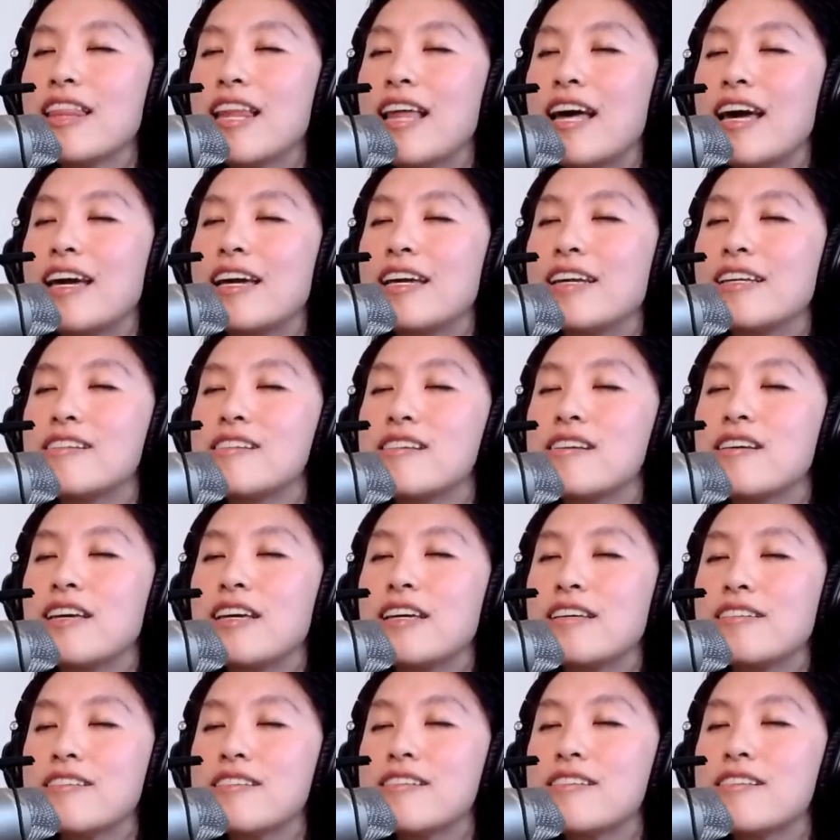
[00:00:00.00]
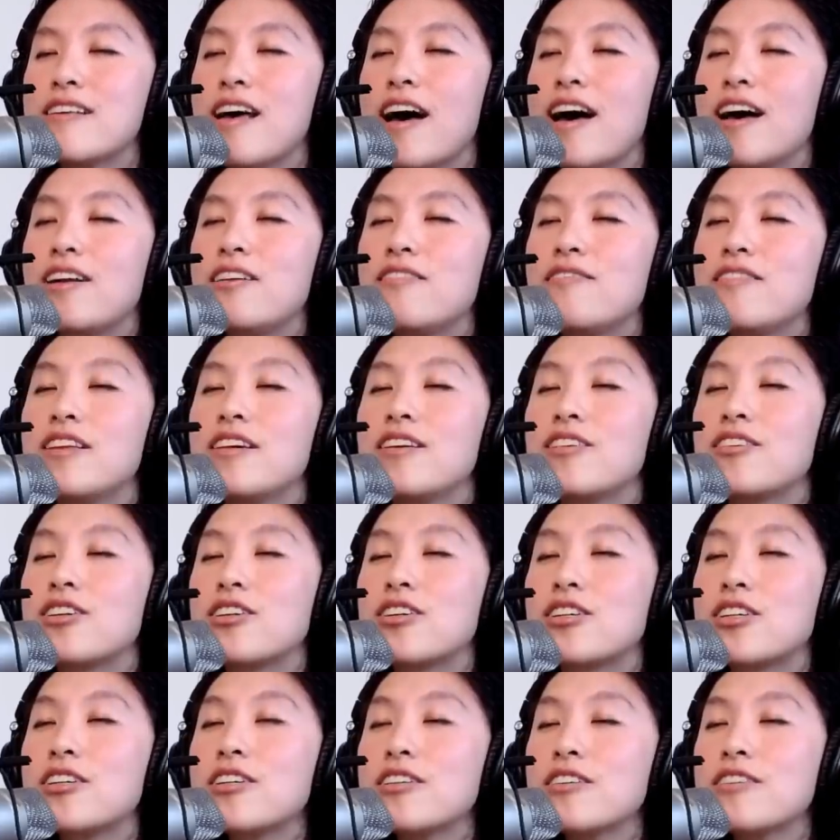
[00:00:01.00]
light inside of the
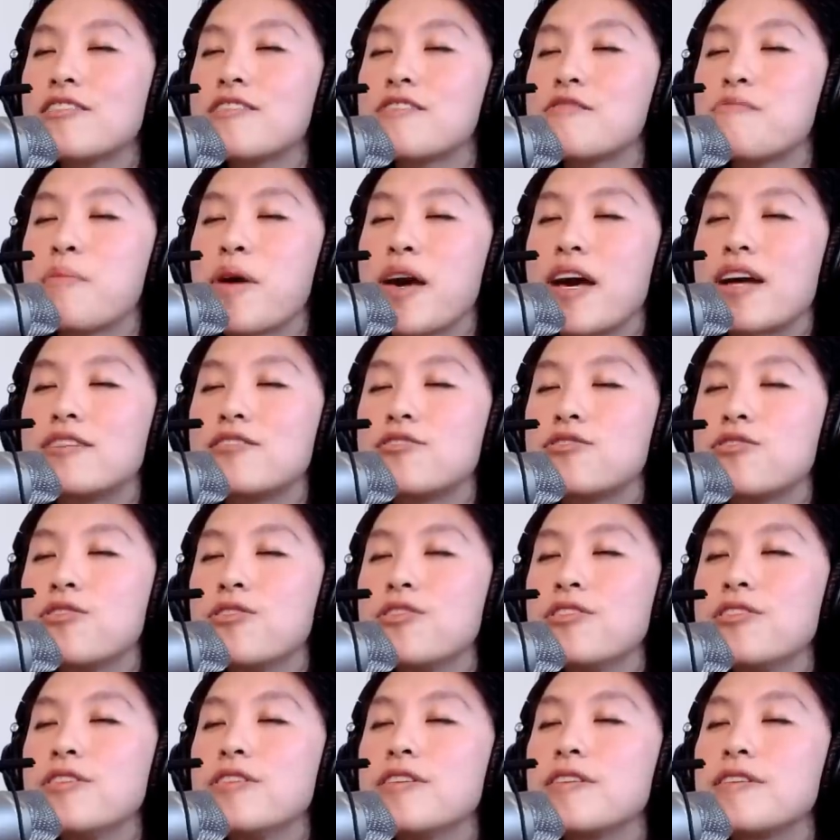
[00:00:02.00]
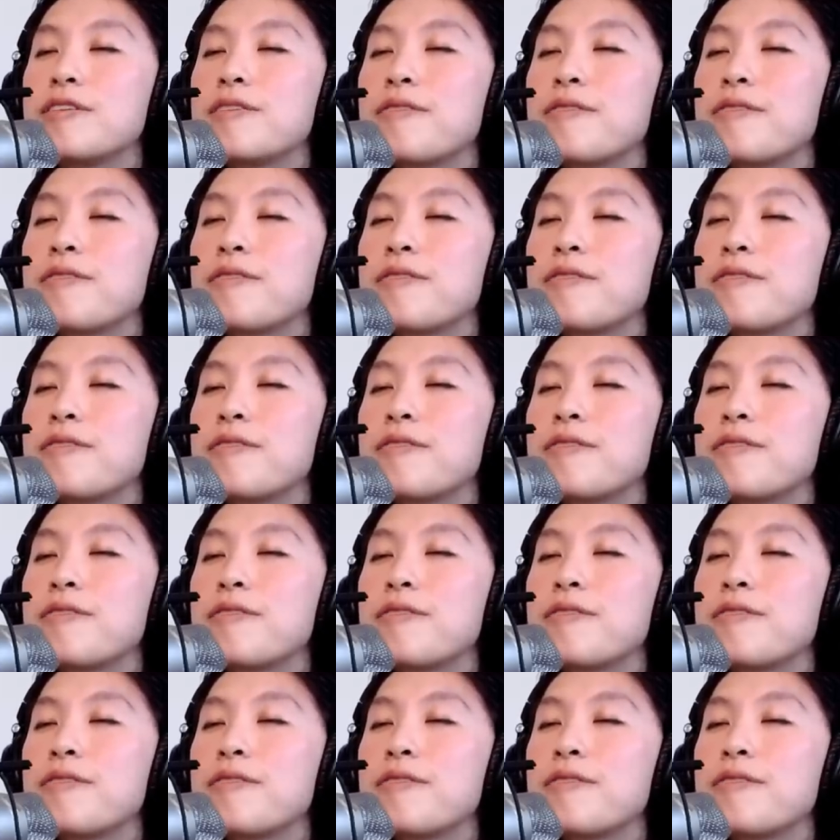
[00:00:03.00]
earth's mantle